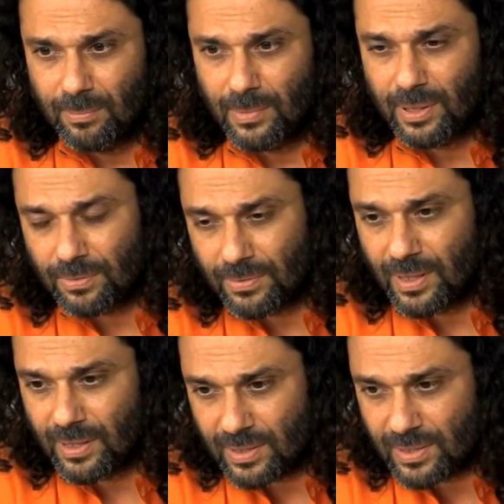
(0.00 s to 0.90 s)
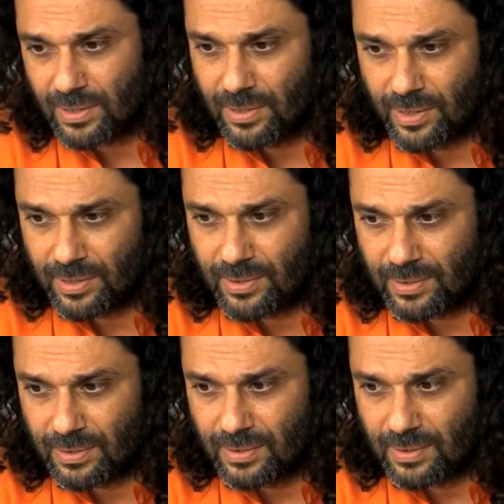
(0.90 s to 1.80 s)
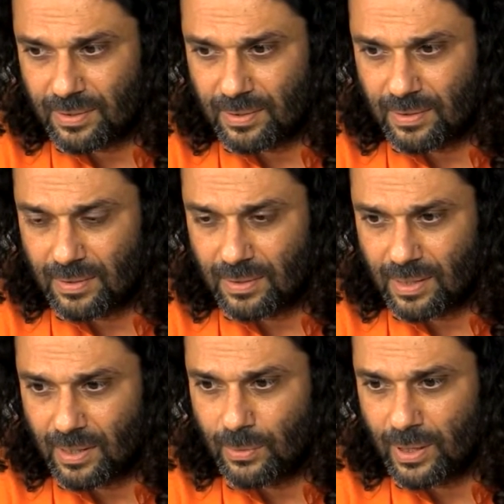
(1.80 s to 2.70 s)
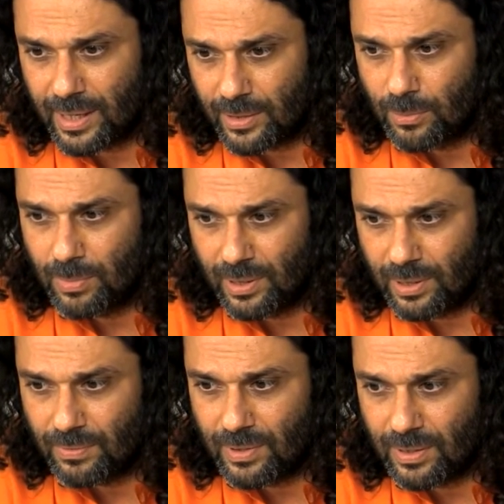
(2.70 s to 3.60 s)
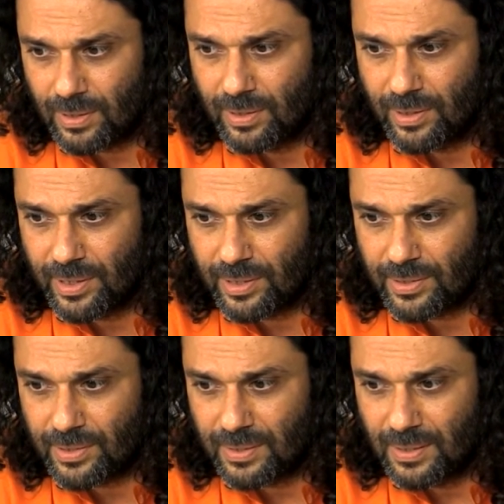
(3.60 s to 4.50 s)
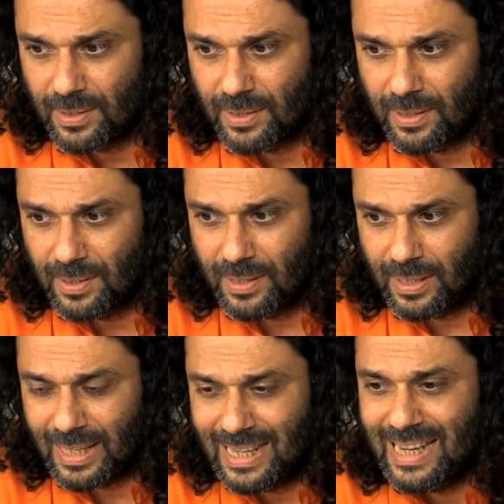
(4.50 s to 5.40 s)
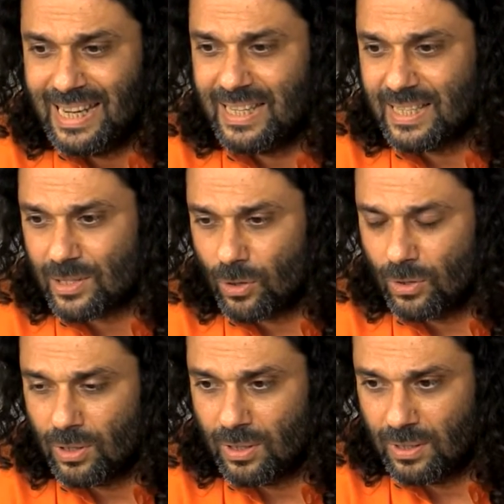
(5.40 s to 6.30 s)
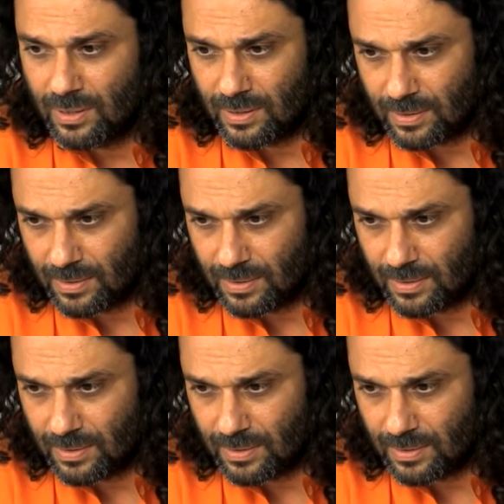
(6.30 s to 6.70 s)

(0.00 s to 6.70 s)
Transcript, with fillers: But if there is a creator, I would like to believe that the creator, in his or her